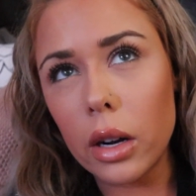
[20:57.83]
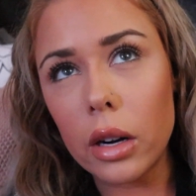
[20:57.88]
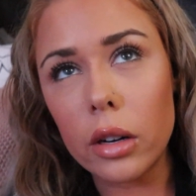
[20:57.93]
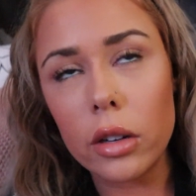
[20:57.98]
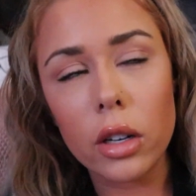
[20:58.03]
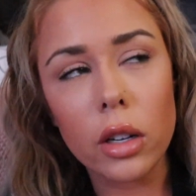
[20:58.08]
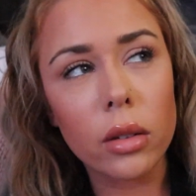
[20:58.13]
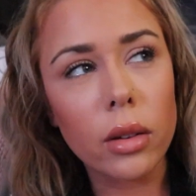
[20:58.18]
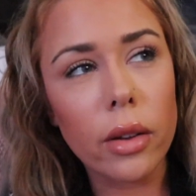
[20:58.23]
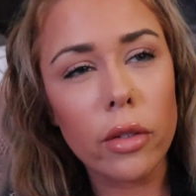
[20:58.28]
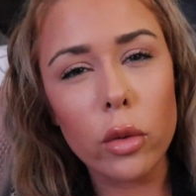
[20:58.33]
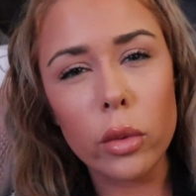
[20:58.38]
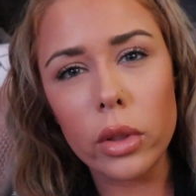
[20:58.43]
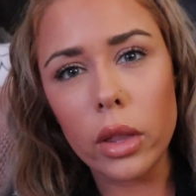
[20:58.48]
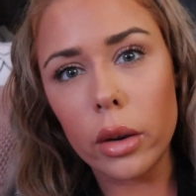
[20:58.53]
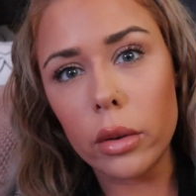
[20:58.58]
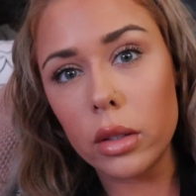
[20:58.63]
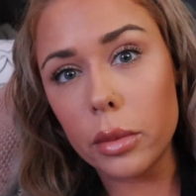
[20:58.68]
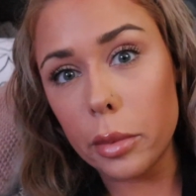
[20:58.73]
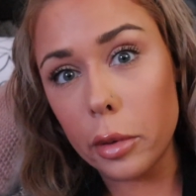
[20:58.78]
I don't know. Everyone
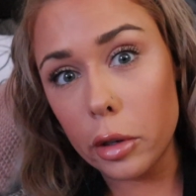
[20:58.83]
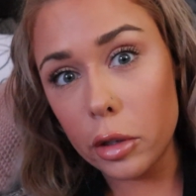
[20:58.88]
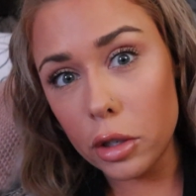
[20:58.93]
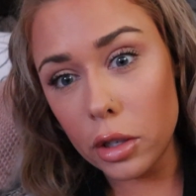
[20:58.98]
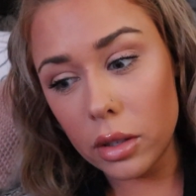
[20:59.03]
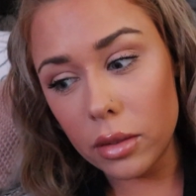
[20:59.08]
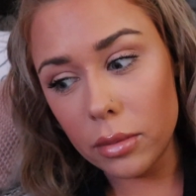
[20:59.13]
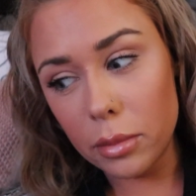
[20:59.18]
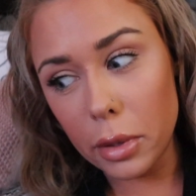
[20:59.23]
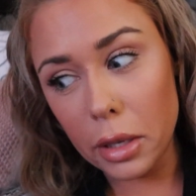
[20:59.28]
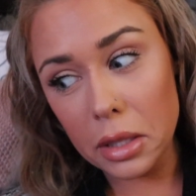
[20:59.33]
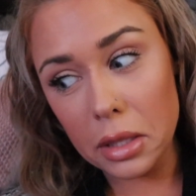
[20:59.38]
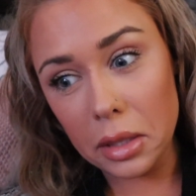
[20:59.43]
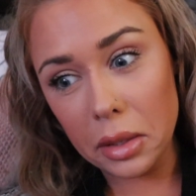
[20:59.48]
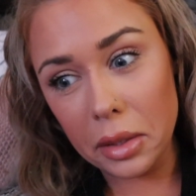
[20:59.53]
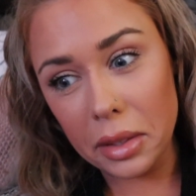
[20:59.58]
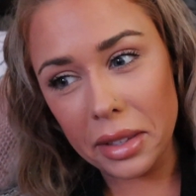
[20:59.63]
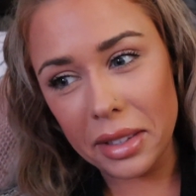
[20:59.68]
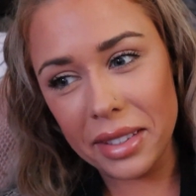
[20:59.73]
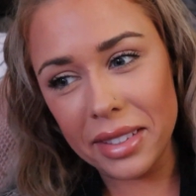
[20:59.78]
there was Persian,
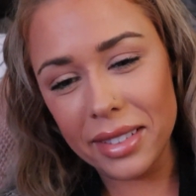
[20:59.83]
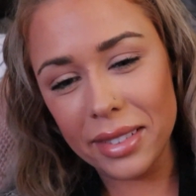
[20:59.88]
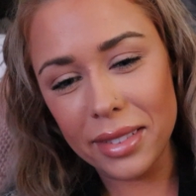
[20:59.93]
basically.